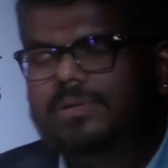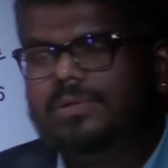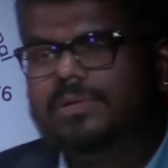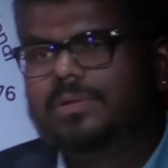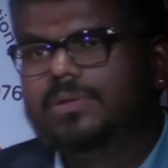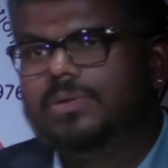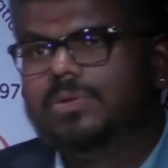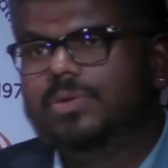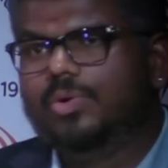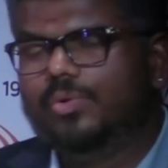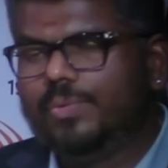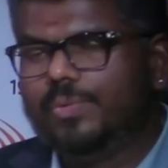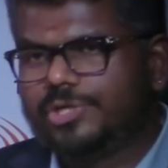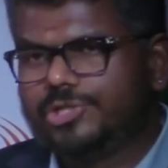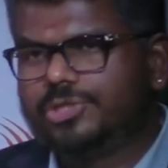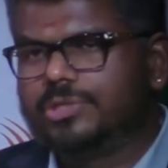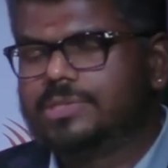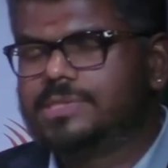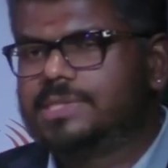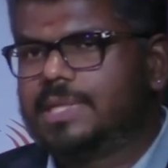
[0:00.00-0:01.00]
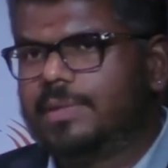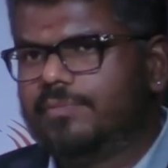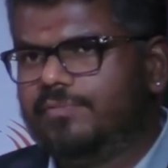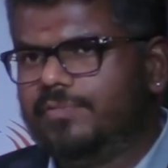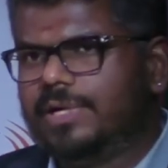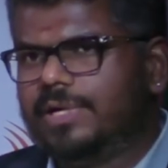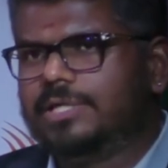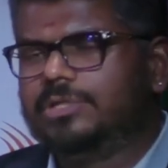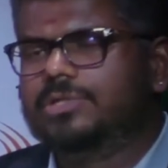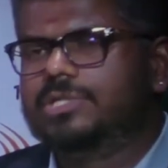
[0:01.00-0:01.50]
who wish to
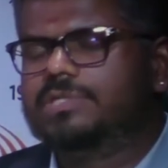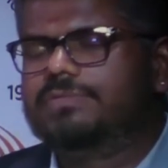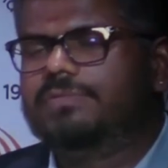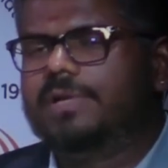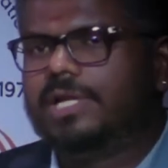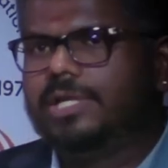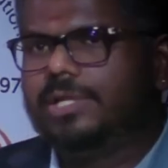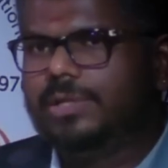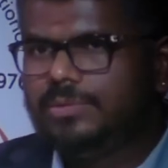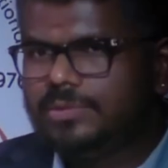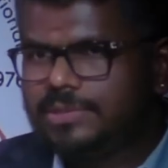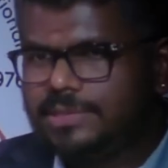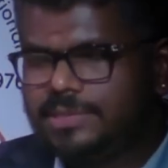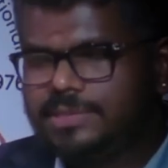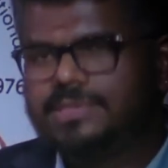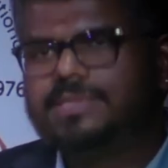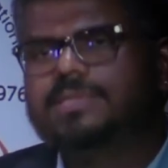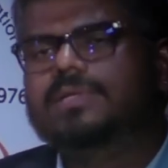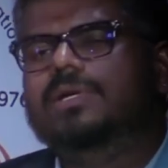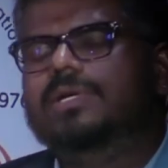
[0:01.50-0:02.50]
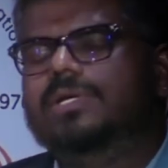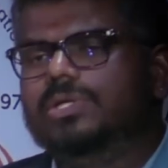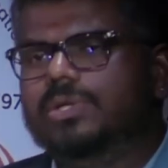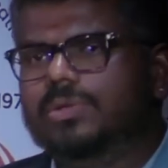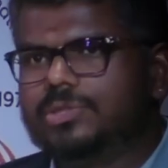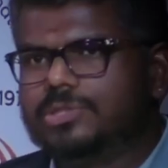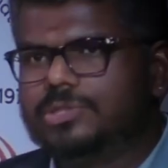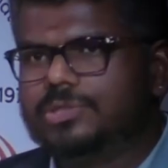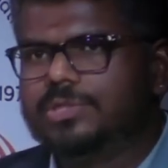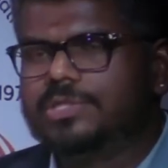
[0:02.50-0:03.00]
subvert those values,
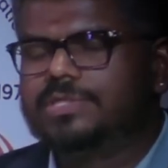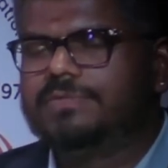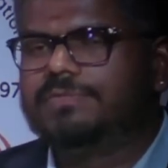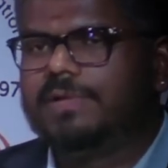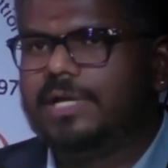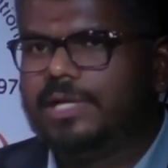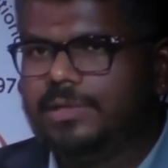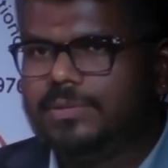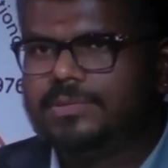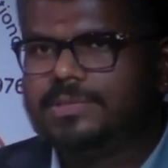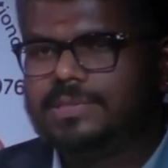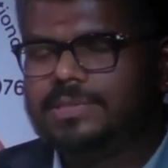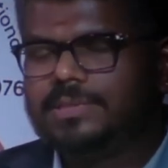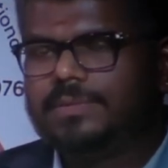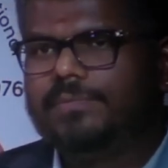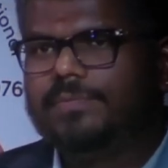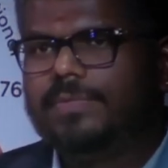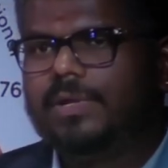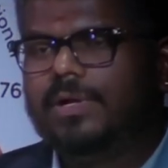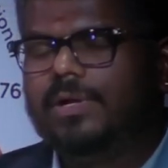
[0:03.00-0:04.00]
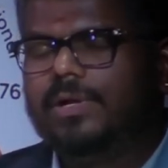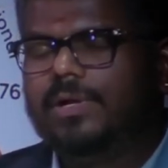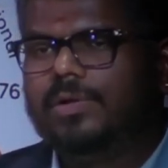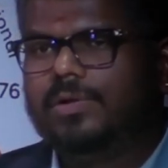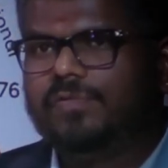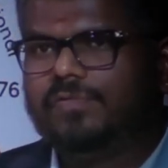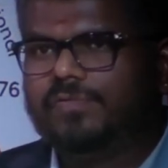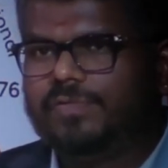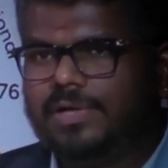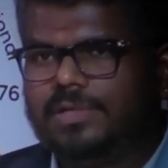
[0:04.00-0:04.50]
use those values to
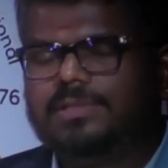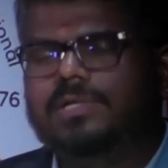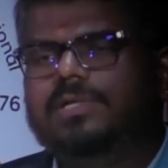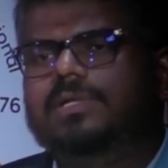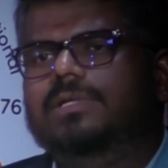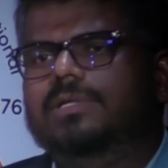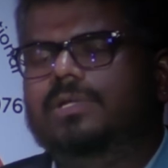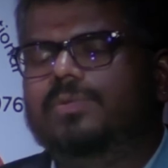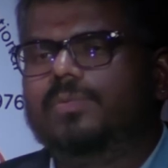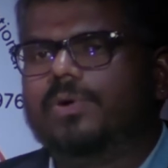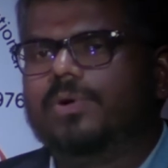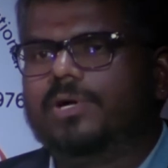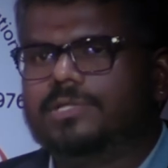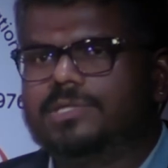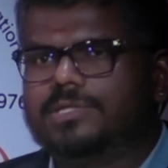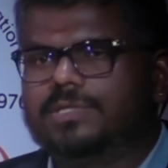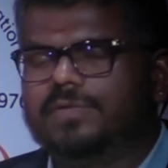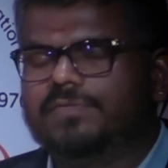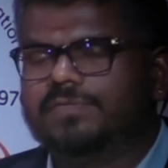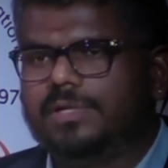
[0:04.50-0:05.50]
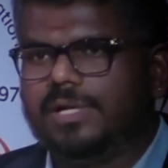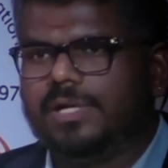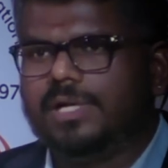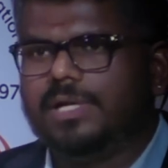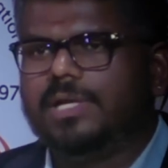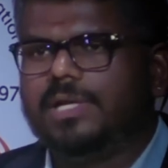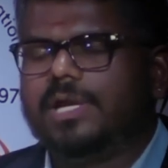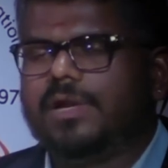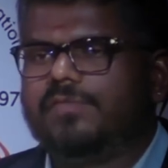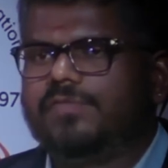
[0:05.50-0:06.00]
further the voices of
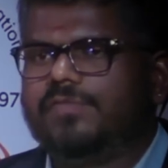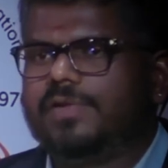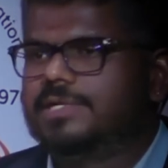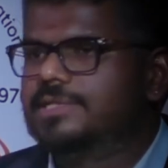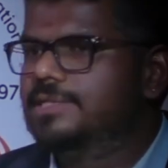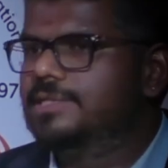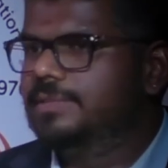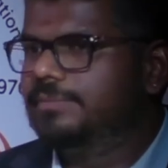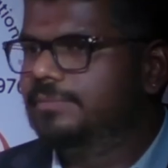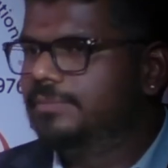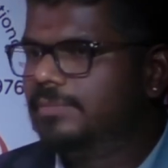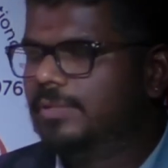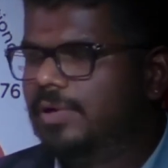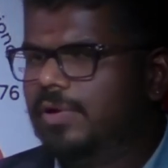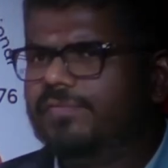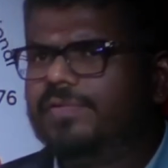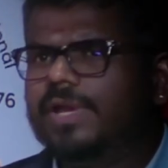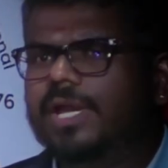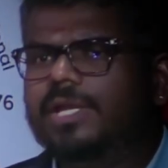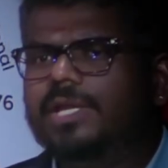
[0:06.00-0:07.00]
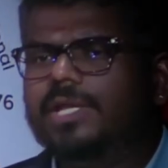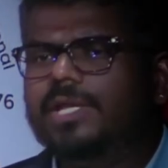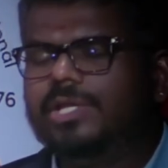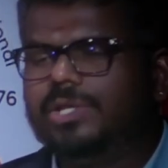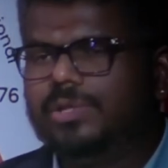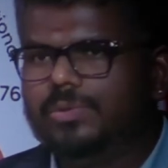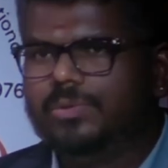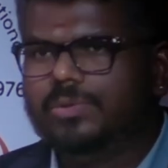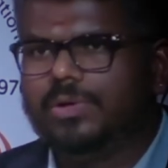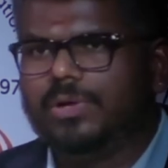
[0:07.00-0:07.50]
tyranny and fascism of any
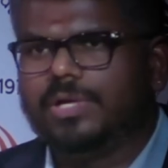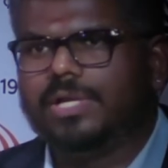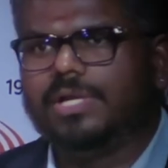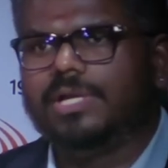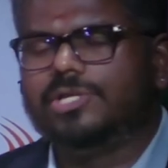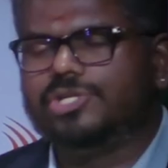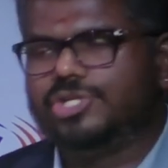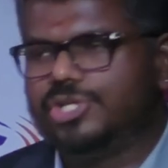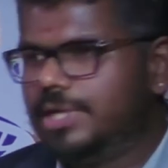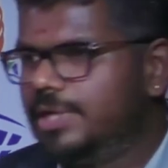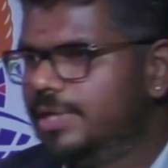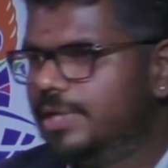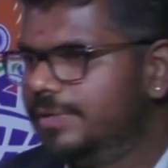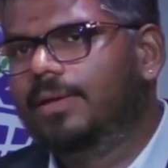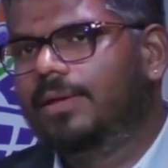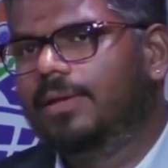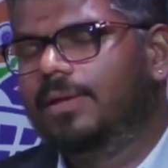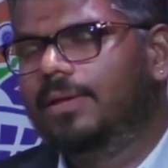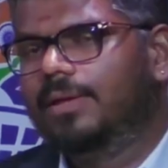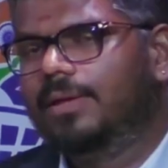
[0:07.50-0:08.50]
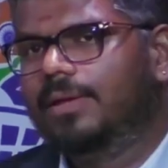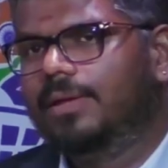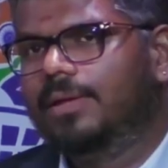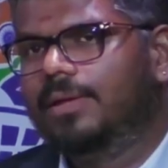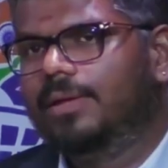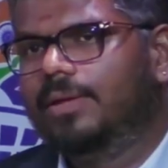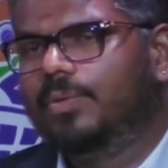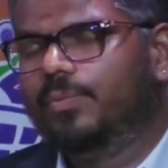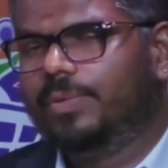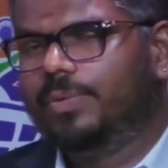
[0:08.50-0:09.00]
hue or any shade.
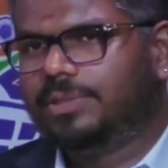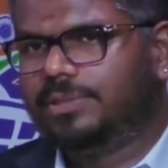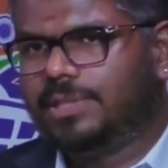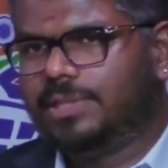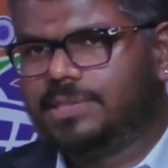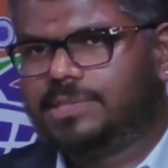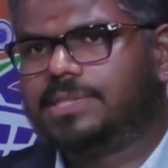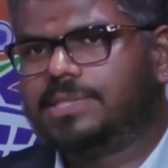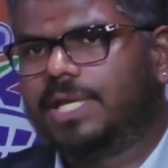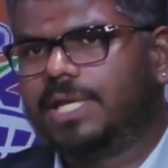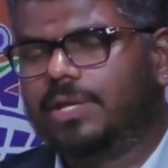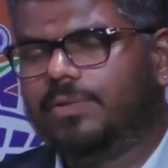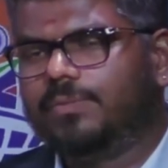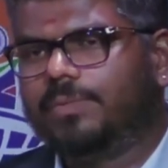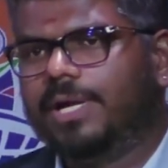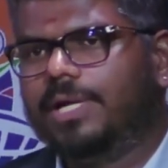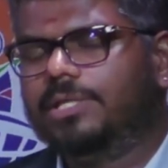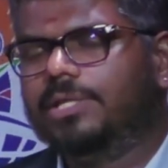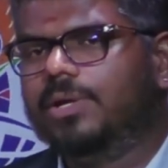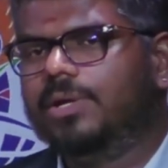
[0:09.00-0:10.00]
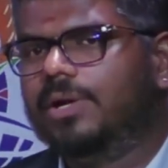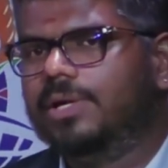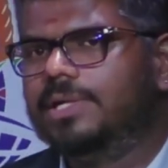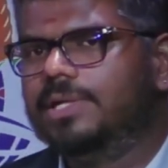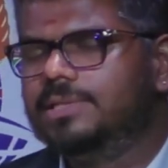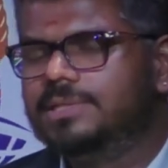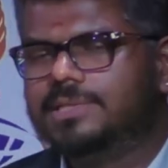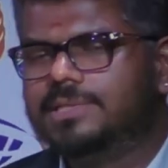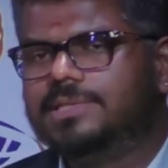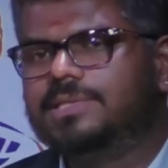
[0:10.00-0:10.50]
With this, I invite the
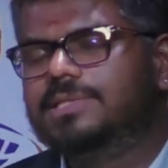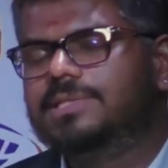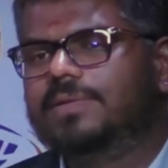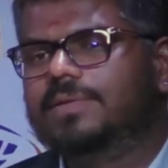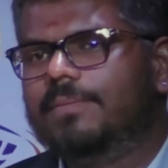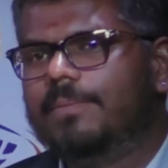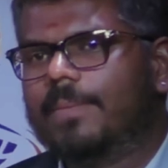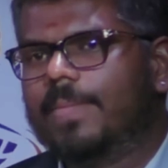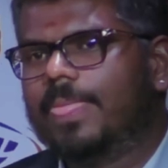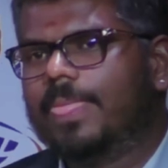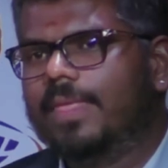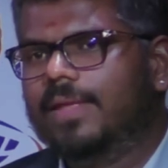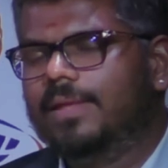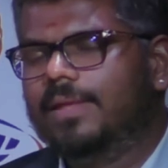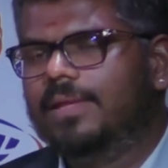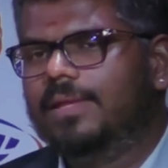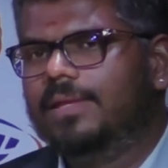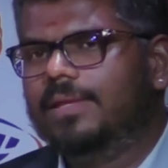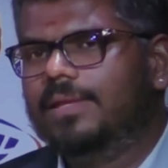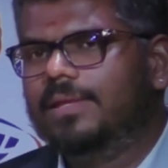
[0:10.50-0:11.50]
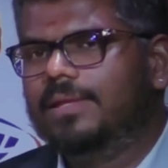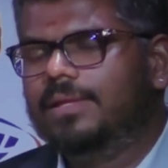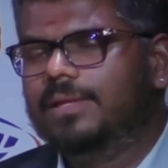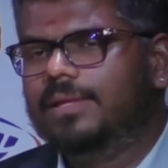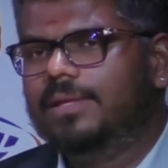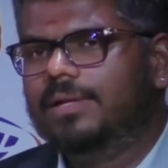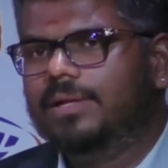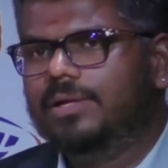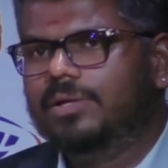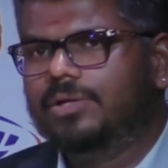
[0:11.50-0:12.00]
audience
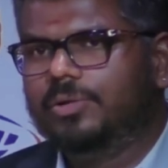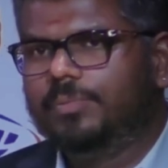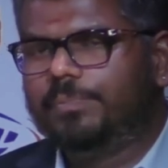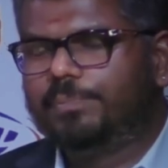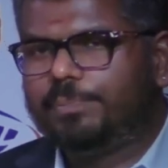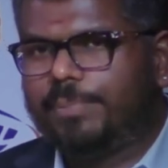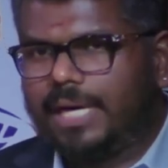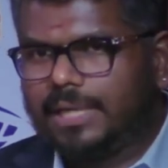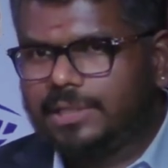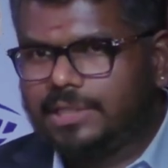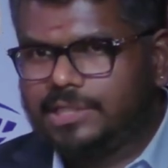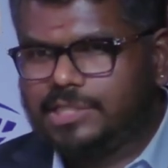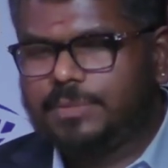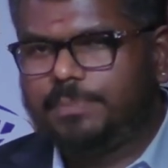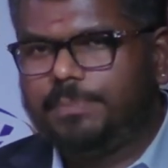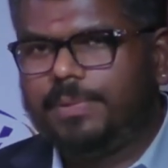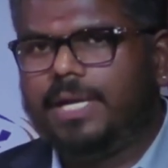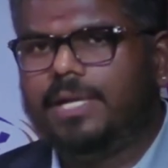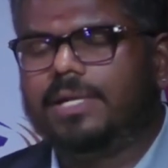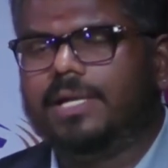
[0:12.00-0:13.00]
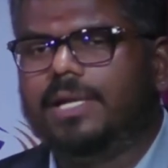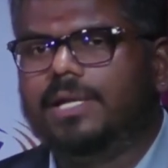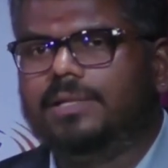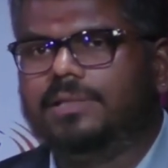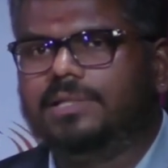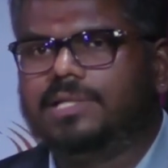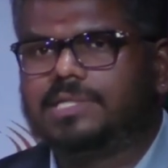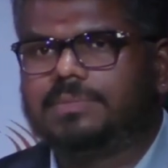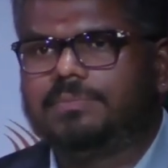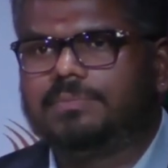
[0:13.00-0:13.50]
to participate
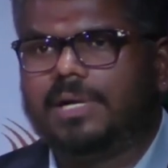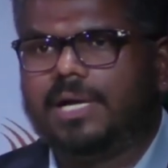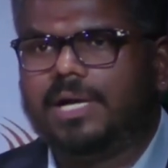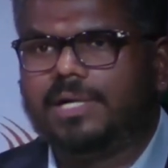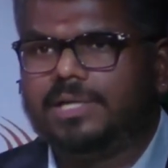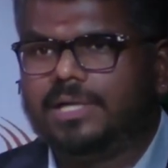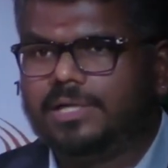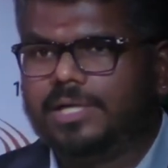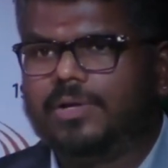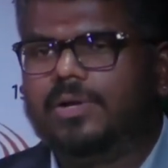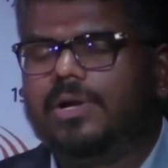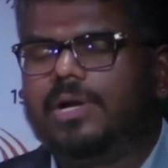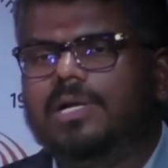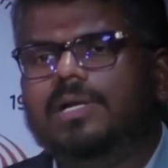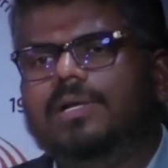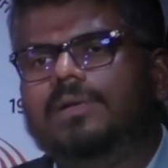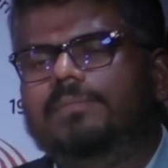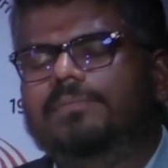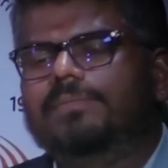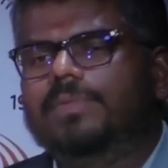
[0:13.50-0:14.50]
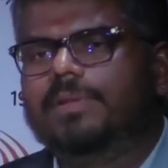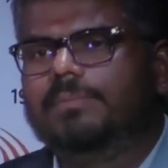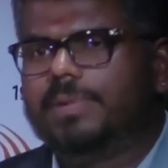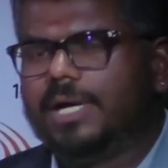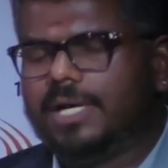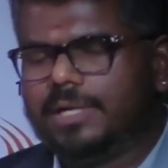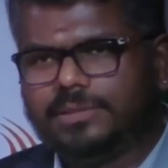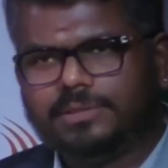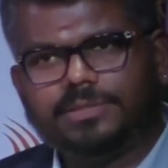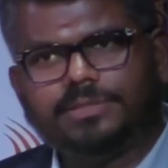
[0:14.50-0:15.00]
in this Mahayagna called
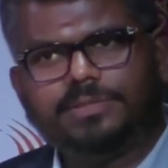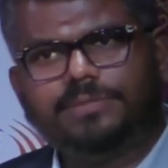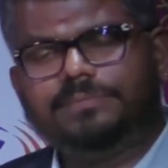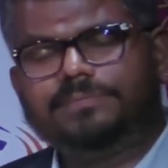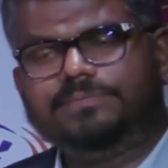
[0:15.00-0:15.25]
Bharat,